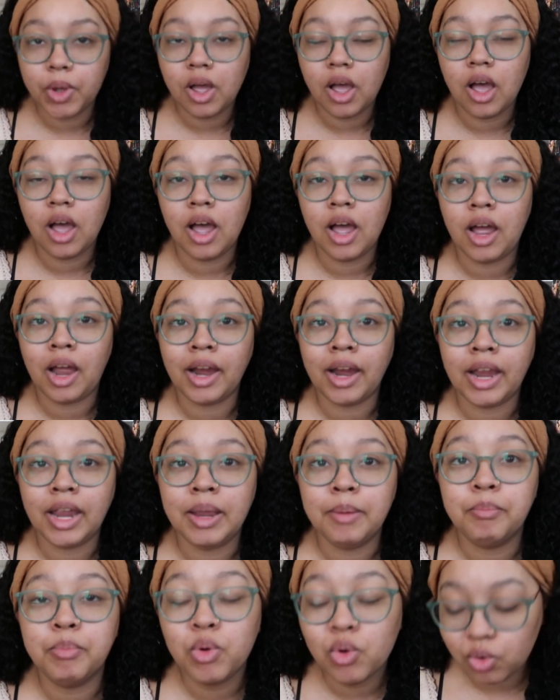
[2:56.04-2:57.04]

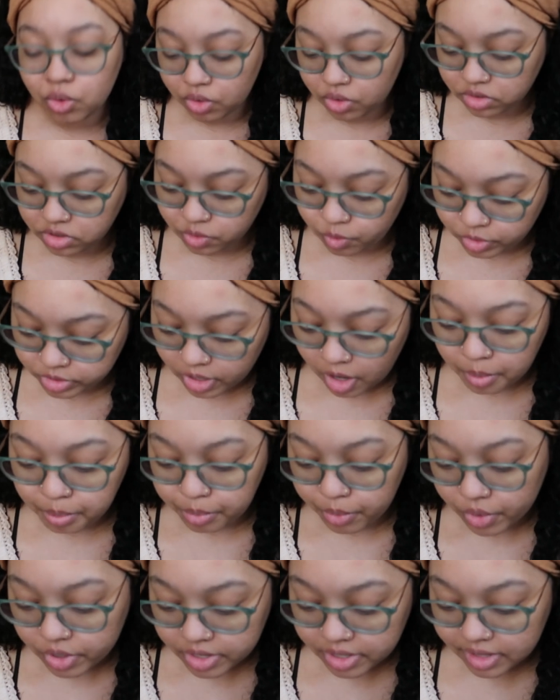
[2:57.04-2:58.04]
I pulled was a
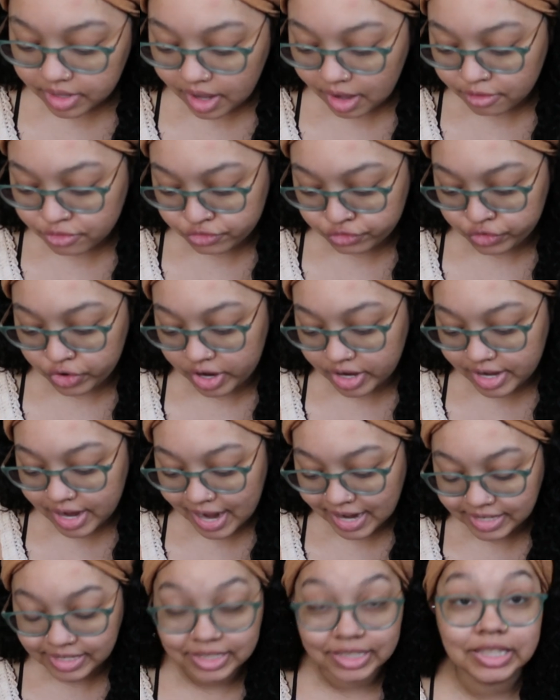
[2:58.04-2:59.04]
book a friend
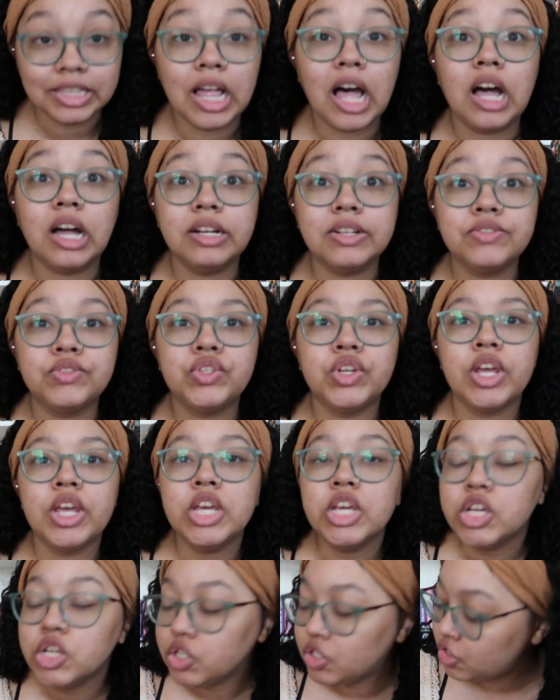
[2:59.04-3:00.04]
has loved.
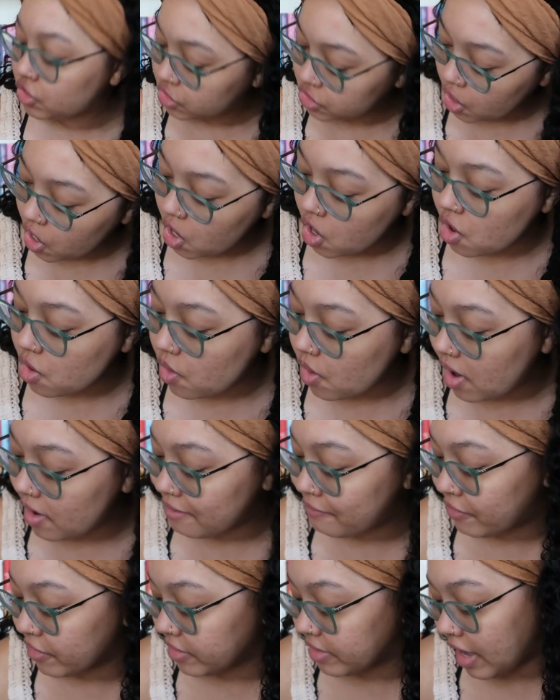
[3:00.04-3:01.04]
So
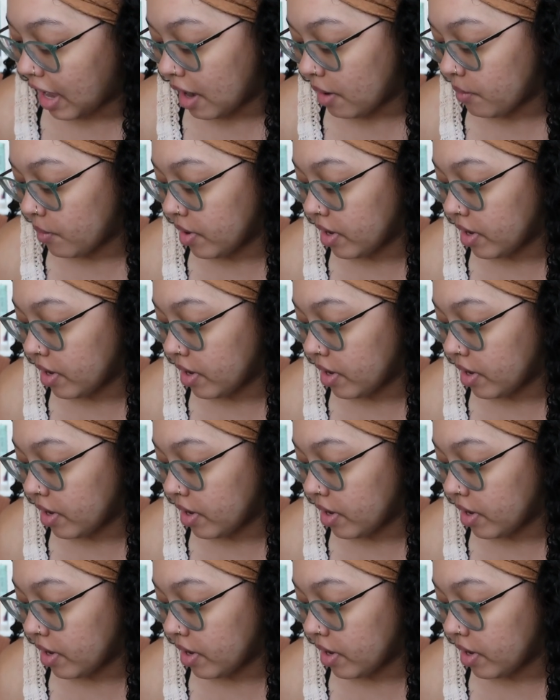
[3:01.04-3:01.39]
for that